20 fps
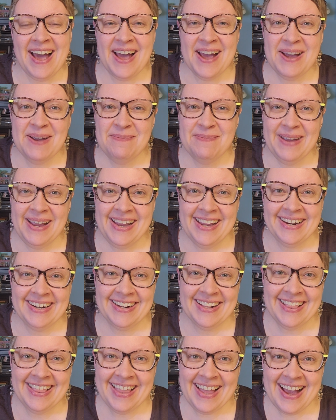I'm
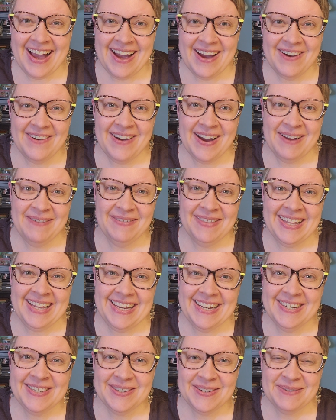Anne Clough. I'm the
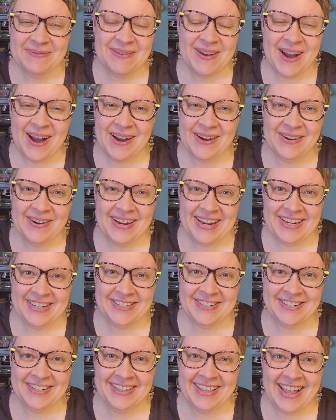Interim
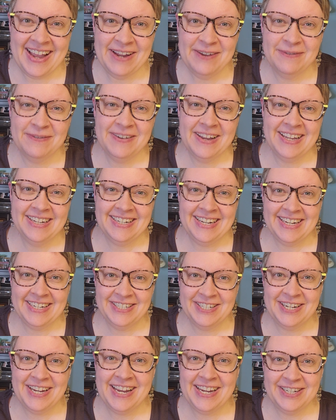Congregational Life and
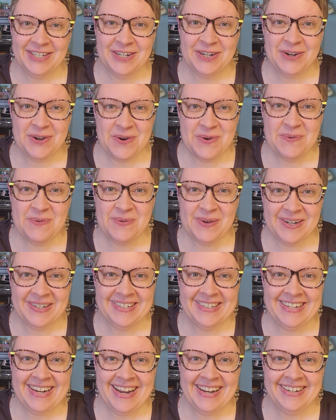Education
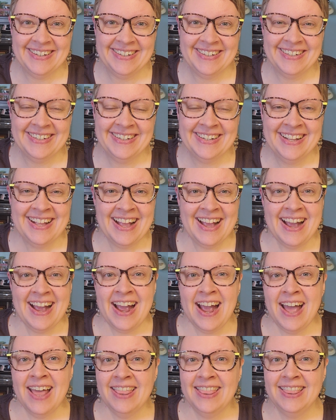Coordinator.
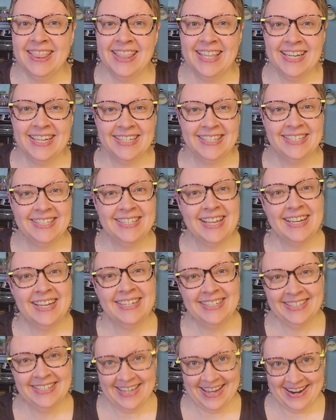This
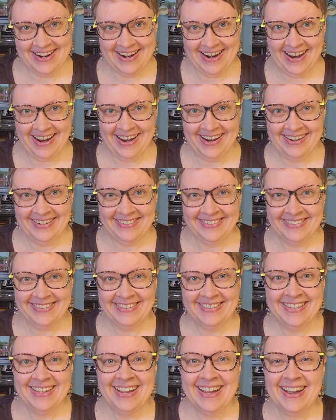Sunday,
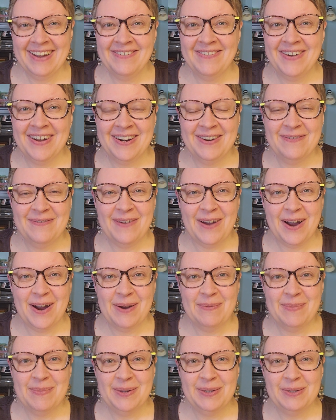one of
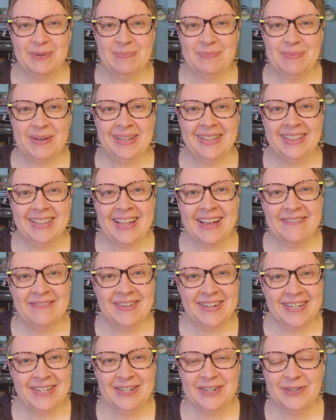our most
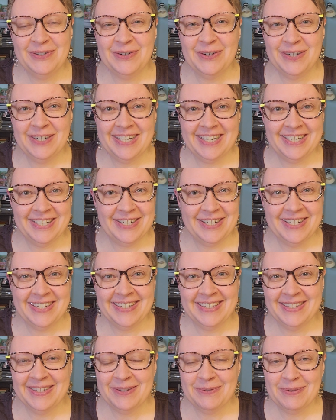beloved
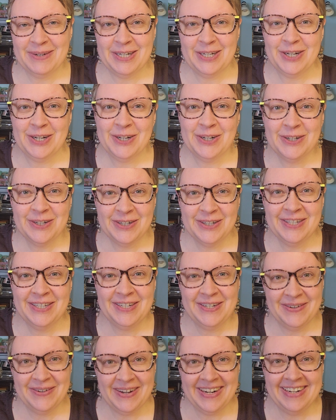traditions returns
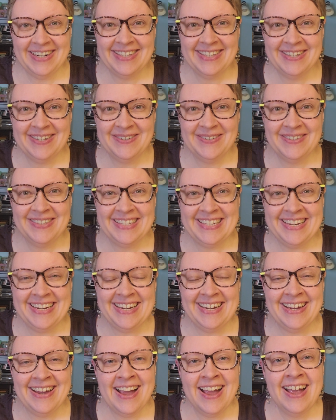to
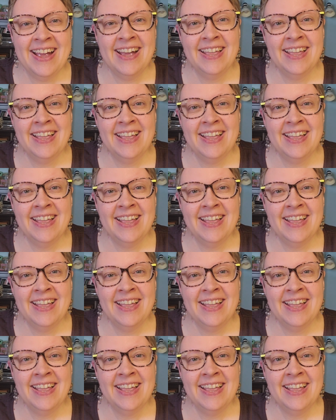NSUC,